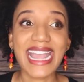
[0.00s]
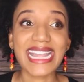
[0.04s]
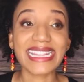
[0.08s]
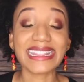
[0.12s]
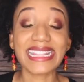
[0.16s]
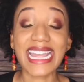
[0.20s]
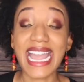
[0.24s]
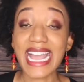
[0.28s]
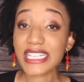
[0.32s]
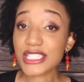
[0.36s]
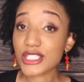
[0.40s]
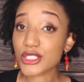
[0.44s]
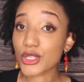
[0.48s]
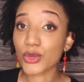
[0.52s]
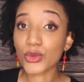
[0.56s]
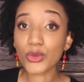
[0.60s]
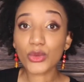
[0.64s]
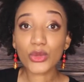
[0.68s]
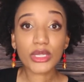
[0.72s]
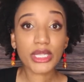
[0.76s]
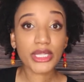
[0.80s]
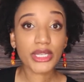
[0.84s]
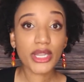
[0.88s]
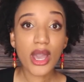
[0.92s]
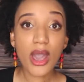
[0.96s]
That's
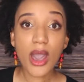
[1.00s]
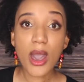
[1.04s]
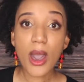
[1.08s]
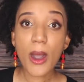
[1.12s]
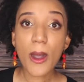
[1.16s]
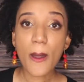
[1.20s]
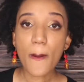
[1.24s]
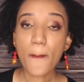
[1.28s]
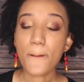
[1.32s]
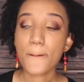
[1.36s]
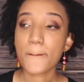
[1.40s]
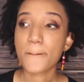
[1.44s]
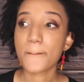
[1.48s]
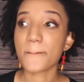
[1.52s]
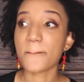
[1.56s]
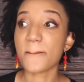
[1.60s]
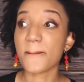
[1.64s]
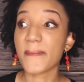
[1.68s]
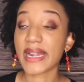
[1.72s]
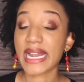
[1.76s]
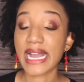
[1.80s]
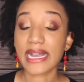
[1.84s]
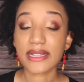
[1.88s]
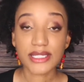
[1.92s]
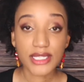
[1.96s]
cool and all.
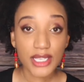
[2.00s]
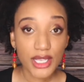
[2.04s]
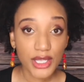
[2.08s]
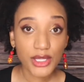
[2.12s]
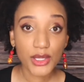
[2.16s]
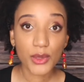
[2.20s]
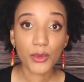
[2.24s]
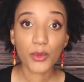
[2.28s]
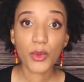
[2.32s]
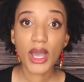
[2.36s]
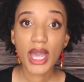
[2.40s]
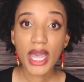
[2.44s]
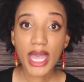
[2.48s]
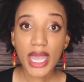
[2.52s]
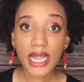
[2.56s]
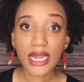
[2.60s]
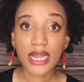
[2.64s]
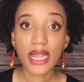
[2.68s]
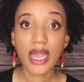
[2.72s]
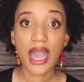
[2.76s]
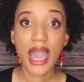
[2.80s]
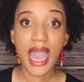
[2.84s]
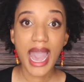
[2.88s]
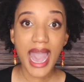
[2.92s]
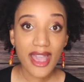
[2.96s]
But I'll tell you
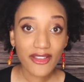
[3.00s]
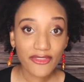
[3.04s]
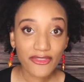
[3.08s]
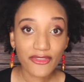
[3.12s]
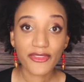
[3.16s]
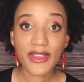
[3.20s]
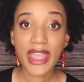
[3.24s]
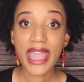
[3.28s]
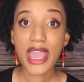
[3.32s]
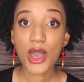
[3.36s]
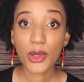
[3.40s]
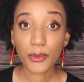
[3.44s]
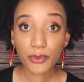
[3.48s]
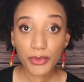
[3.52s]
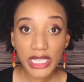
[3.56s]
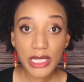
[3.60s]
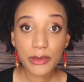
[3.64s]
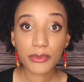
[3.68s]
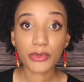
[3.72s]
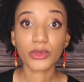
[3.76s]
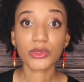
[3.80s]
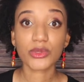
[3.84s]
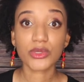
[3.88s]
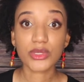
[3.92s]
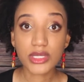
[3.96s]
what, I found
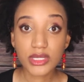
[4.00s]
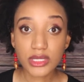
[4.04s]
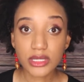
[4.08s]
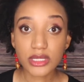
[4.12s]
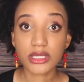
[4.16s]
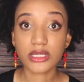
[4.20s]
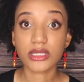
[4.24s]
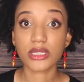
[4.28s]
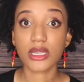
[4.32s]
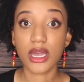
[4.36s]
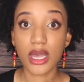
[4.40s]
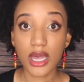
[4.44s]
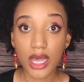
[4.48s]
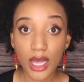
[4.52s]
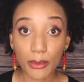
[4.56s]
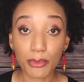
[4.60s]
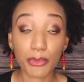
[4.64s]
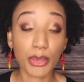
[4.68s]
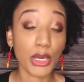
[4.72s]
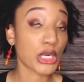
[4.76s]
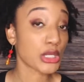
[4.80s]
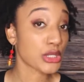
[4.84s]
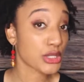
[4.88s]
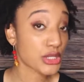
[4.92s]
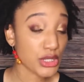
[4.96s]
people's
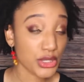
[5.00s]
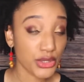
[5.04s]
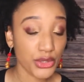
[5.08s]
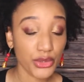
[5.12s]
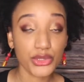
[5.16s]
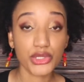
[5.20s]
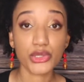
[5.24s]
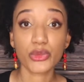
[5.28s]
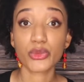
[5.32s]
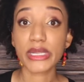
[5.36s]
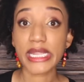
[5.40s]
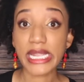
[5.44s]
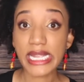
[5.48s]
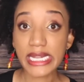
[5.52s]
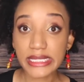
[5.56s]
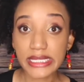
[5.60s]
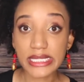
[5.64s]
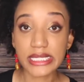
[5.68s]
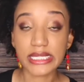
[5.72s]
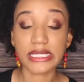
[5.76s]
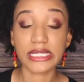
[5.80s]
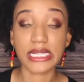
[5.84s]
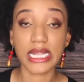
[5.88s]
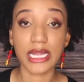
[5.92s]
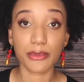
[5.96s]
personal
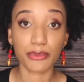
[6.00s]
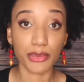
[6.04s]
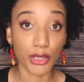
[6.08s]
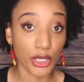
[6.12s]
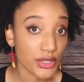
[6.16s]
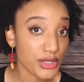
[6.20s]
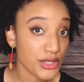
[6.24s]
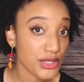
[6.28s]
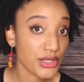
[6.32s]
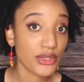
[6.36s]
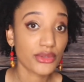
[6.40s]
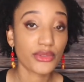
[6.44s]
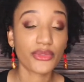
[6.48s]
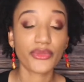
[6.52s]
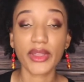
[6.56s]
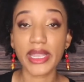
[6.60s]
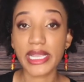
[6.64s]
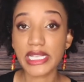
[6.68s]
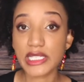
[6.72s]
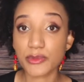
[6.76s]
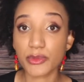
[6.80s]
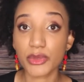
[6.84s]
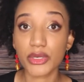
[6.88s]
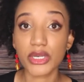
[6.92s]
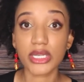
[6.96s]
tweets and personal
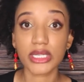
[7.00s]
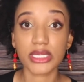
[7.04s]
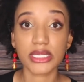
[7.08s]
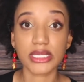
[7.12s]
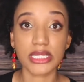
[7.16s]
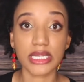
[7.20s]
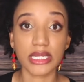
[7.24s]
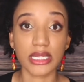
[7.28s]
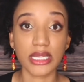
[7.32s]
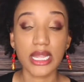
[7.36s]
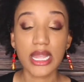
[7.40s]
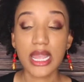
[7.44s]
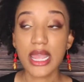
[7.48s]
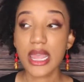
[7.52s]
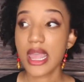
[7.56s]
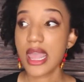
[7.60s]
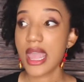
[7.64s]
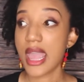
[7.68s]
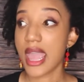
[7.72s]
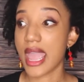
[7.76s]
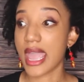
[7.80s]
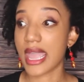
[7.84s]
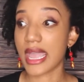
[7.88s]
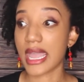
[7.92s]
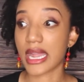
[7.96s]
Facebooks
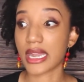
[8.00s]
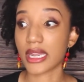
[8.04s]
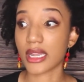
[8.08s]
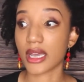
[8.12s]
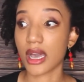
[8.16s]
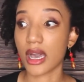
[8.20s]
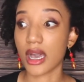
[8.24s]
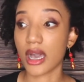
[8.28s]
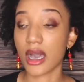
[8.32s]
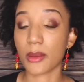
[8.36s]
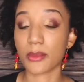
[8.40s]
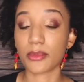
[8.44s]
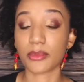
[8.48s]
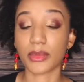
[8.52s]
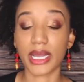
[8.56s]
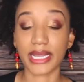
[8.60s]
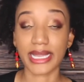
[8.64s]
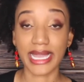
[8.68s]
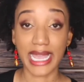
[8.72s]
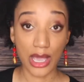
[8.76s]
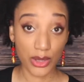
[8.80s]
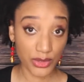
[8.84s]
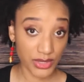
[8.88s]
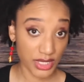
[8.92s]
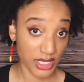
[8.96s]
and
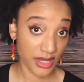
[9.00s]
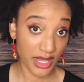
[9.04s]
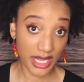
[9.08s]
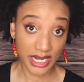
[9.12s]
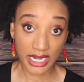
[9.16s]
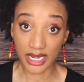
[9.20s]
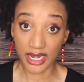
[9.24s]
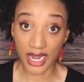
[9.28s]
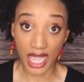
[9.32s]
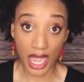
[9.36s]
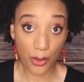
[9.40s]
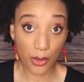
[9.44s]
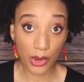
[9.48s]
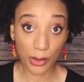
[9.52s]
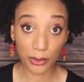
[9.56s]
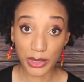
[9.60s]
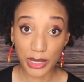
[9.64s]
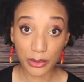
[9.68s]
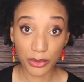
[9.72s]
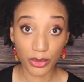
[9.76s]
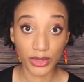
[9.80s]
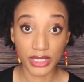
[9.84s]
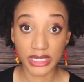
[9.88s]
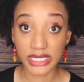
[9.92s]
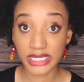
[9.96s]
accounts that they did not want
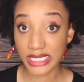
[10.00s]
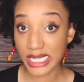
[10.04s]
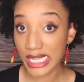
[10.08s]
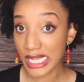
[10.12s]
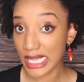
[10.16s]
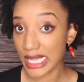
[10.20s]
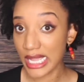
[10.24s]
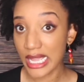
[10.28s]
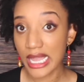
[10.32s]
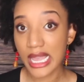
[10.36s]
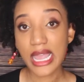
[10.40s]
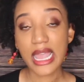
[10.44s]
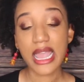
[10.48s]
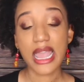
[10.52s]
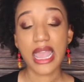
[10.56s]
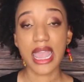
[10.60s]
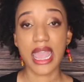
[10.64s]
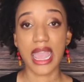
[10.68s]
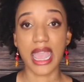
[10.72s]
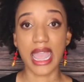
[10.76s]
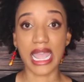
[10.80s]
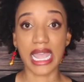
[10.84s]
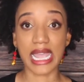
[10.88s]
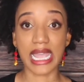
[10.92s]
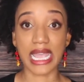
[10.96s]
people to see.
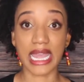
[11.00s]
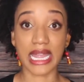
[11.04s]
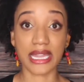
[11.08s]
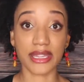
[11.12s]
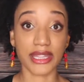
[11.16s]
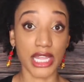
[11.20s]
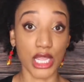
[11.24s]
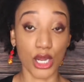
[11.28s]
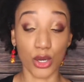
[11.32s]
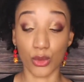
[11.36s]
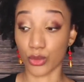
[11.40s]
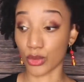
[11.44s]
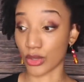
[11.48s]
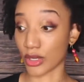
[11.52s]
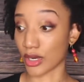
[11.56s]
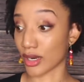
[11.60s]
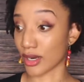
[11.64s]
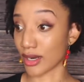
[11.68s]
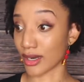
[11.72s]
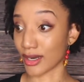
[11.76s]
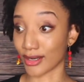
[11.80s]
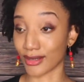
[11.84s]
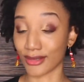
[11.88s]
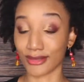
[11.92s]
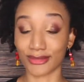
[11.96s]
And there
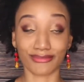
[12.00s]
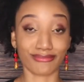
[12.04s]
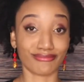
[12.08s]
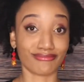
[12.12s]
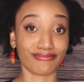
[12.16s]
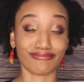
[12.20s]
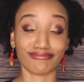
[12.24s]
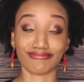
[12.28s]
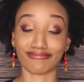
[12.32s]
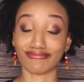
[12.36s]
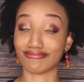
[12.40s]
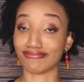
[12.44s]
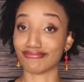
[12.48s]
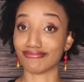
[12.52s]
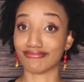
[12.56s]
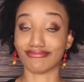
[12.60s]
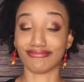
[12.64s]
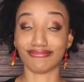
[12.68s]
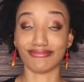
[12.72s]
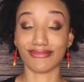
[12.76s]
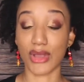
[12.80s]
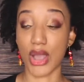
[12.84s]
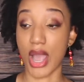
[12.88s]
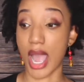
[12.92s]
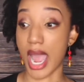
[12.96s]
were,
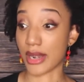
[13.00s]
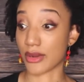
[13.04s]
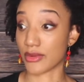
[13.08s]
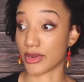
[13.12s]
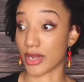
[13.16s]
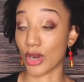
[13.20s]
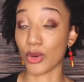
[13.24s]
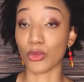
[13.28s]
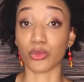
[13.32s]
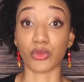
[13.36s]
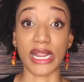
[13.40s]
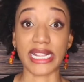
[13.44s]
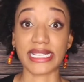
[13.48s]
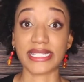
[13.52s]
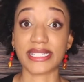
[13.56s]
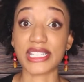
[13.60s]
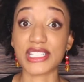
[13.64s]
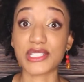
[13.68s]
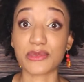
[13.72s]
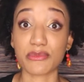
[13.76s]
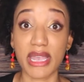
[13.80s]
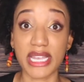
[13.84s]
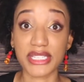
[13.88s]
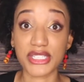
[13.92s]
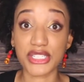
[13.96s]
I don't know,
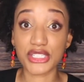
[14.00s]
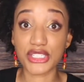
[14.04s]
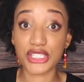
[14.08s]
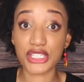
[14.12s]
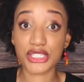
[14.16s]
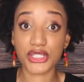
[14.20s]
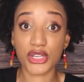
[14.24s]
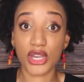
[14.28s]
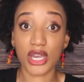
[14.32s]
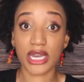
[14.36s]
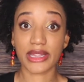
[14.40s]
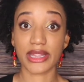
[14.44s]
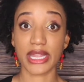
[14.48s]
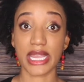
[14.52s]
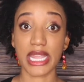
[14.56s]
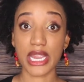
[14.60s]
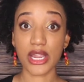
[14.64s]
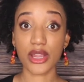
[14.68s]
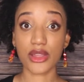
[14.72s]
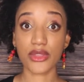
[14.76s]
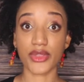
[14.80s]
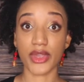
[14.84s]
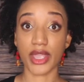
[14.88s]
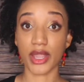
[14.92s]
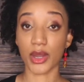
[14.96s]
racist messages on there.